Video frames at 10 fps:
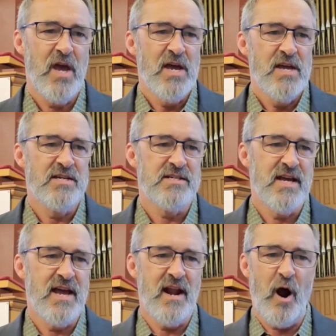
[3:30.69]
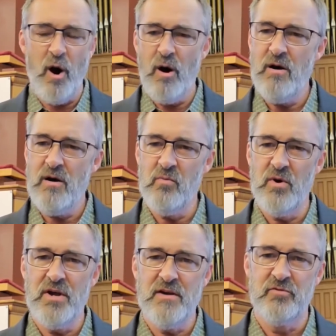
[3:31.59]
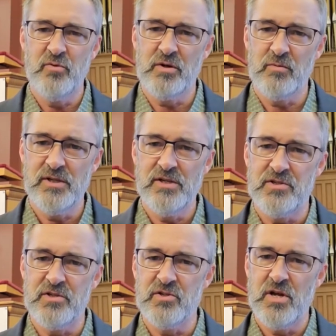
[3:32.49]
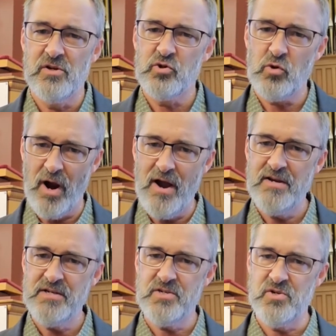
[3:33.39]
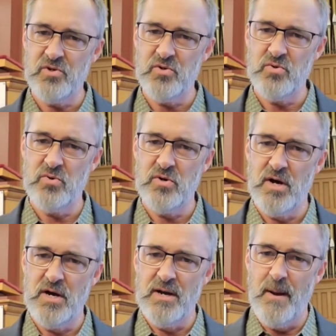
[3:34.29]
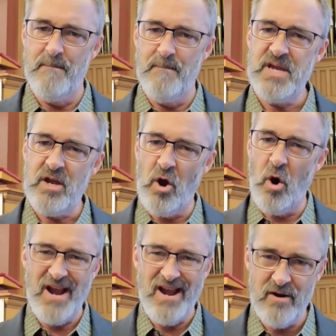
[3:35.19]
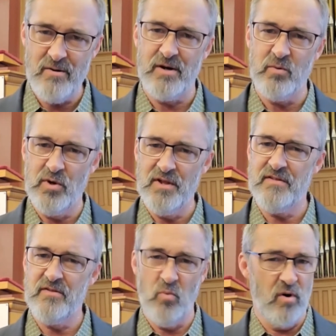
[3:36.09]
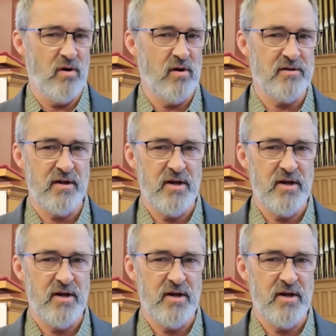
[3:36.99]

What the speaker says: is that our way of doing religion tries to be coherent with the world